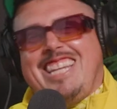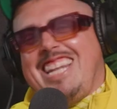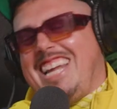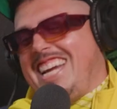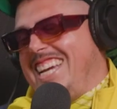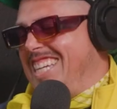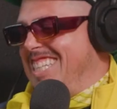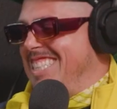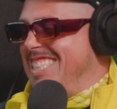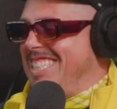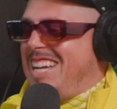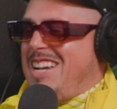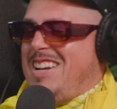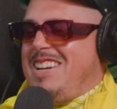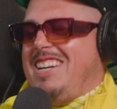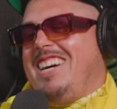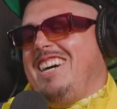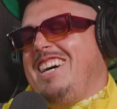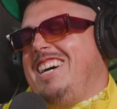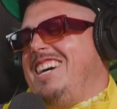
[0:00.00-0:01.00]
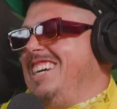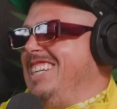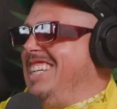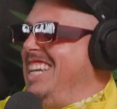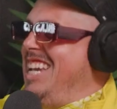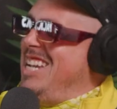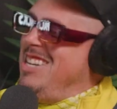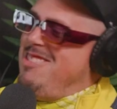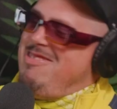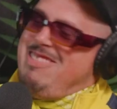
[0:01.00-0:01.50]
Like, it's like,
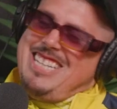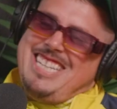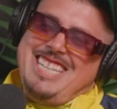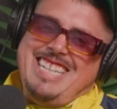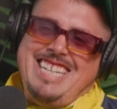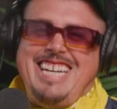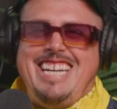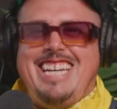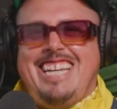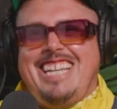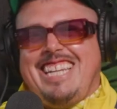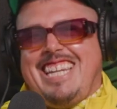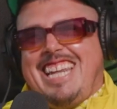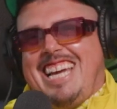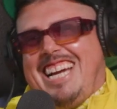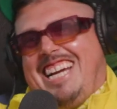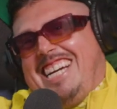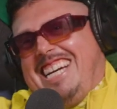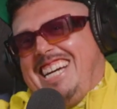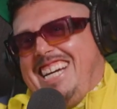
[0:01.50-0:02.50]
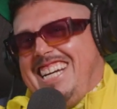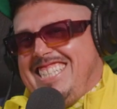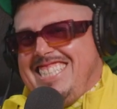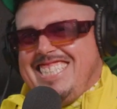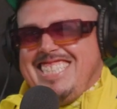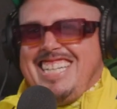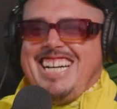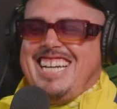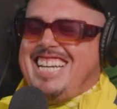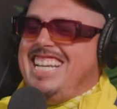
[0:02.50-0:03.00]
damn, we did it. Like,
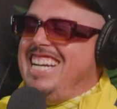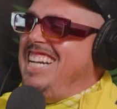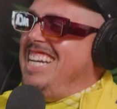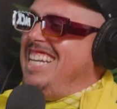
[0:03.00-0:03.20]
excited.